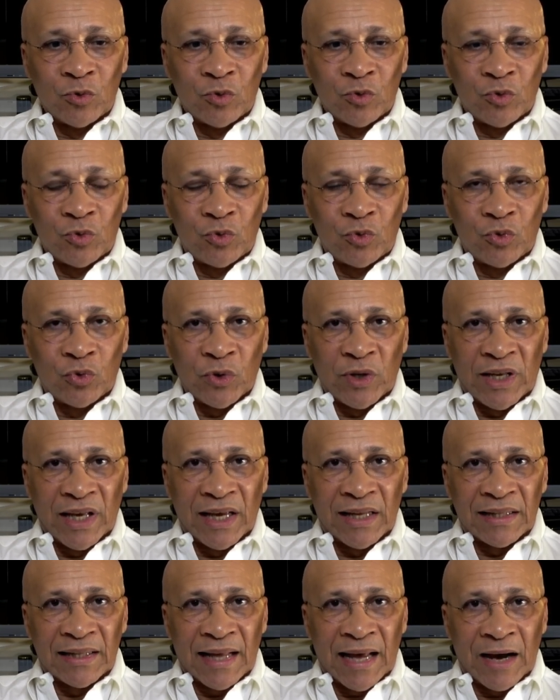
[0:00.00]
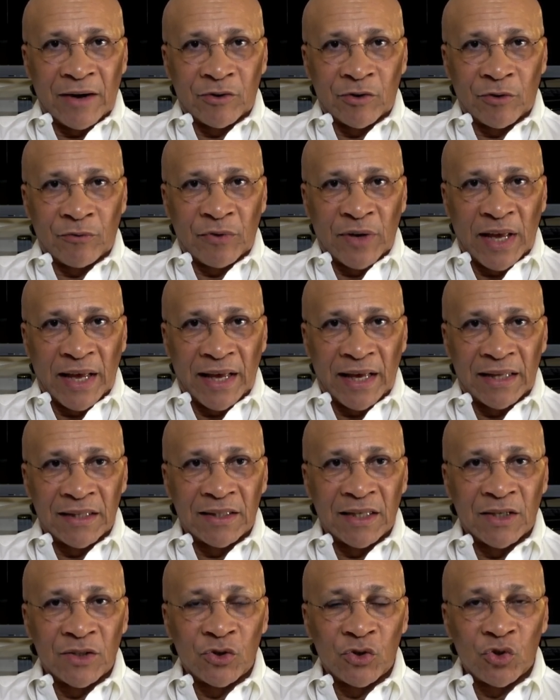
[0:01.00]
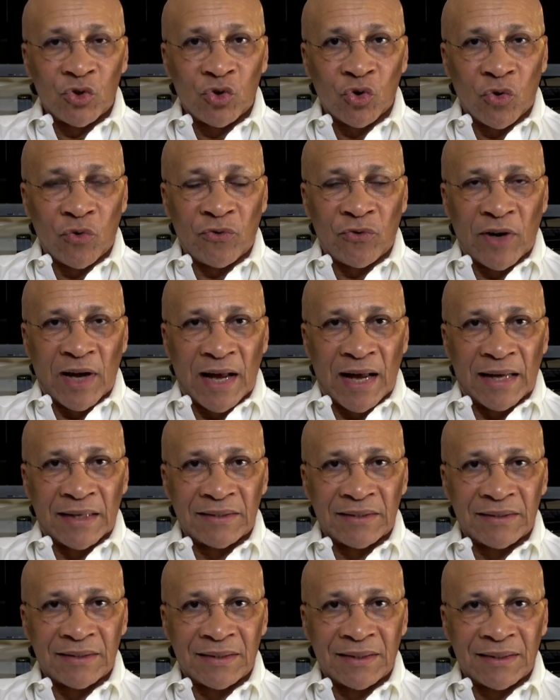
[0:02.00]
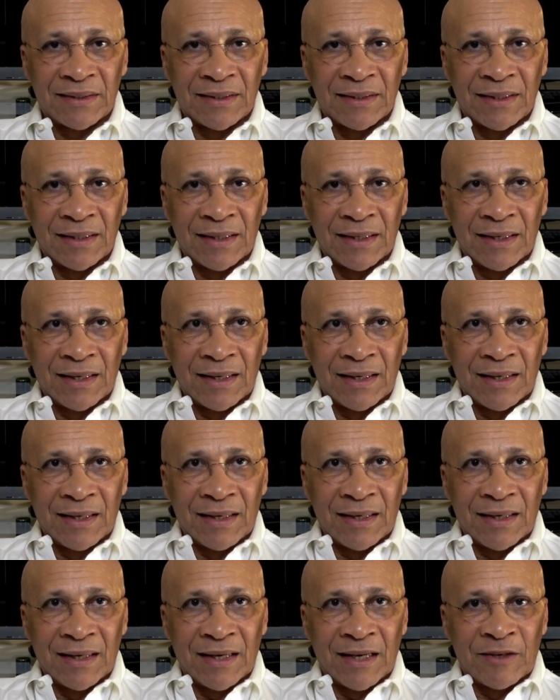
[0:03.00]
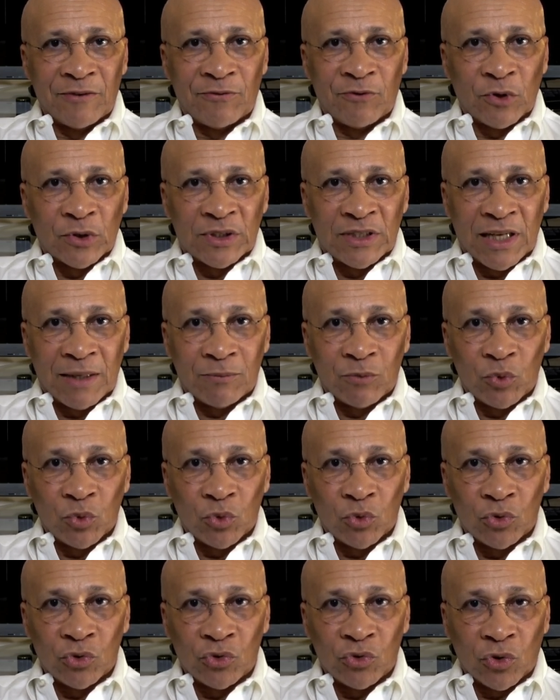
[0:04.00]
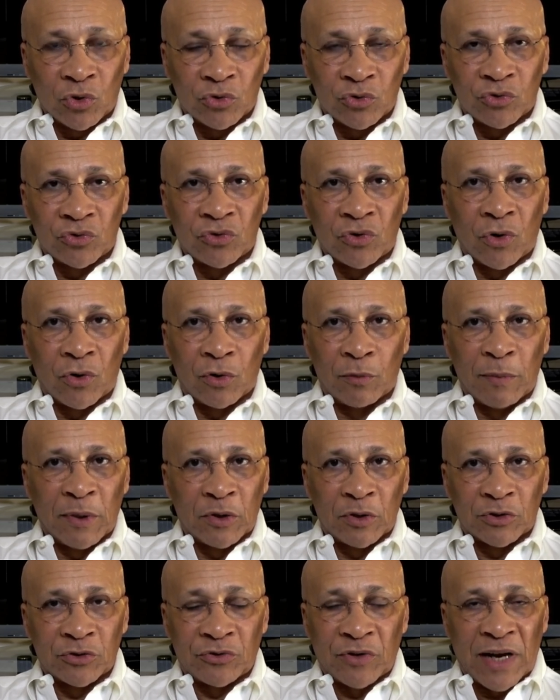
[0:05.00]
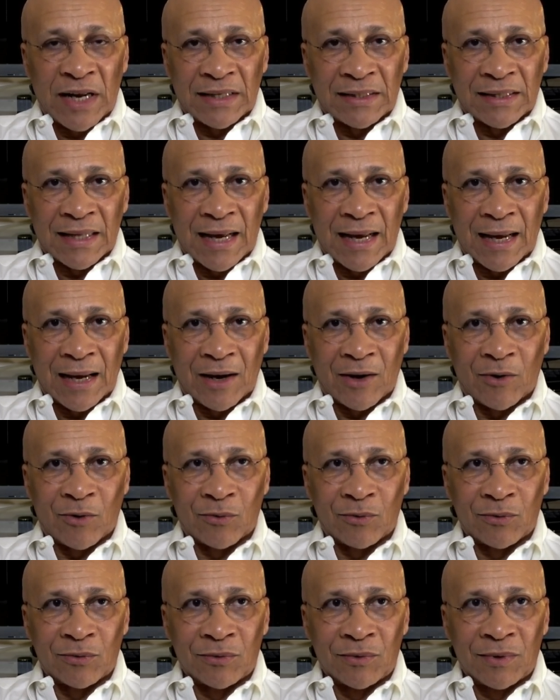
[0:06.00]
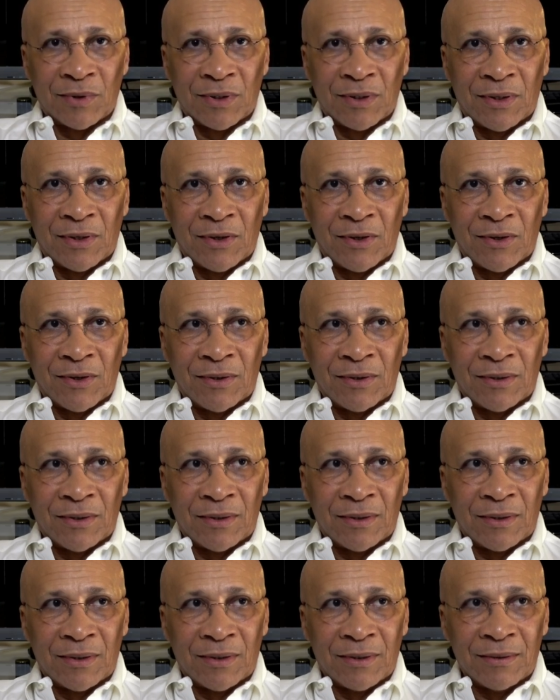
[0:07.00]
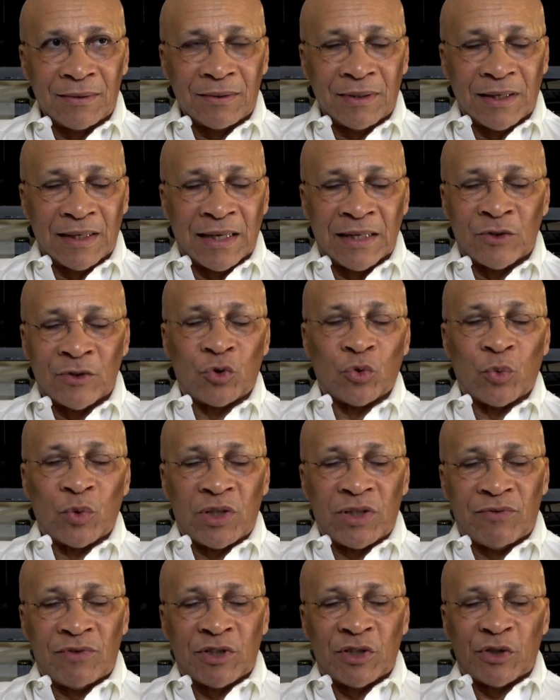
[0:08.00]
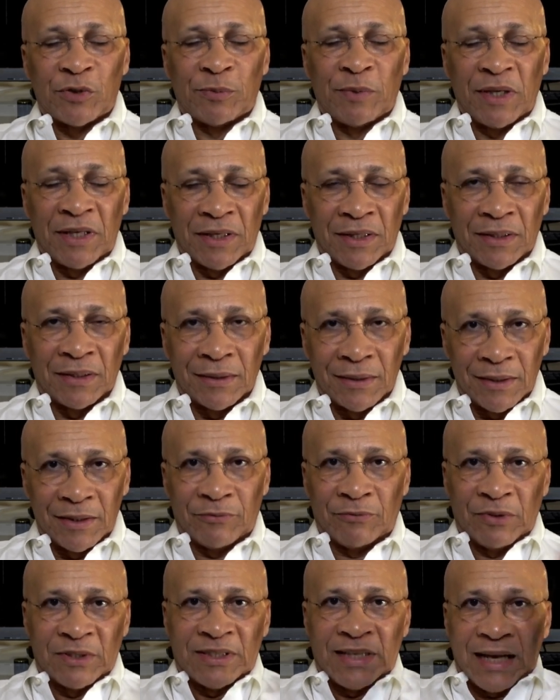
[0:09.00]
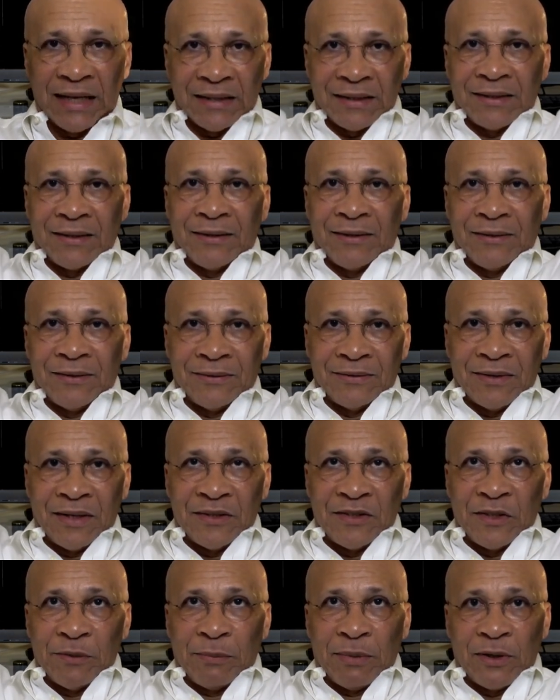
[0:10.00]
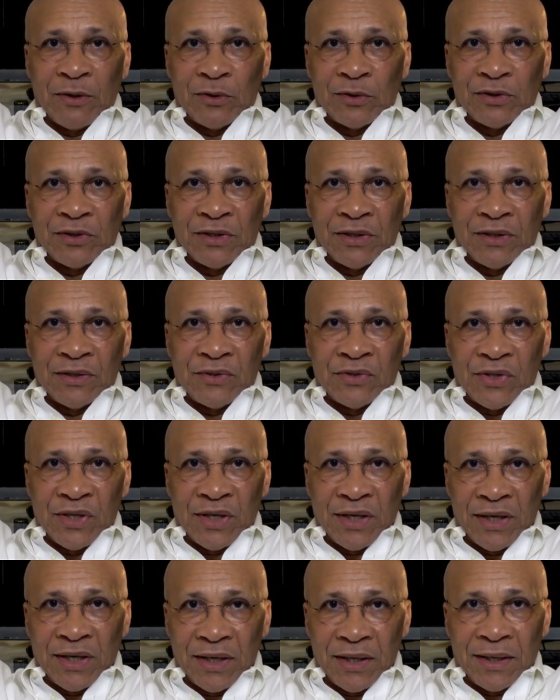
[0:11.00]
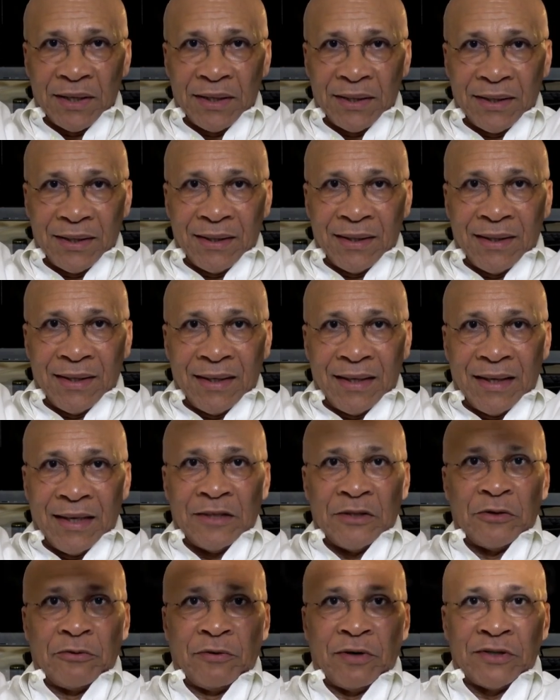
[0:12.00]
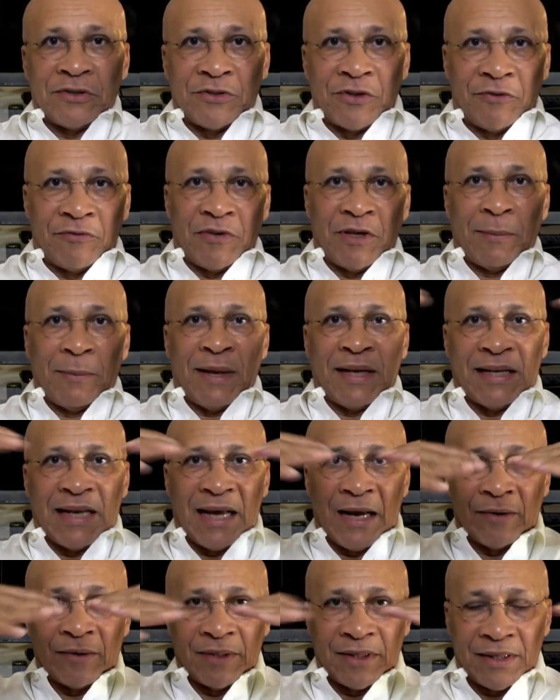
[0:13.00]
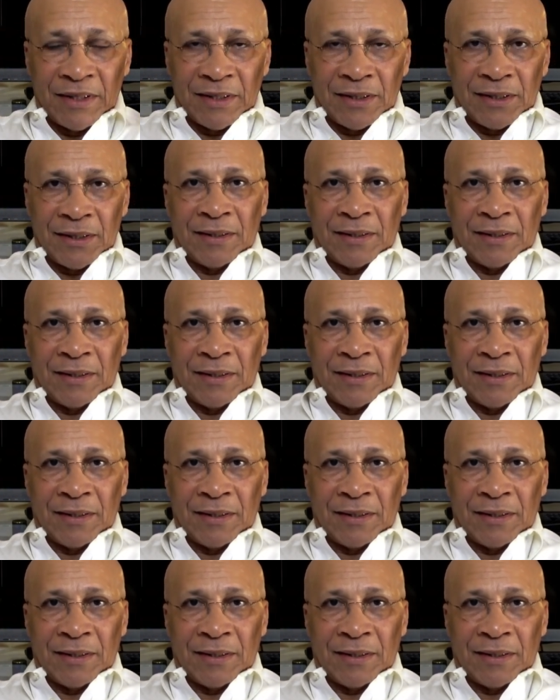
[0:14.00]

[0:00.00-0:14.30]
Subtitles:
to get out of hand so fast and for them to lose control. Because right now, intuitively speaking, it feels like Nancy Pelosi is here and the rest of them are down here.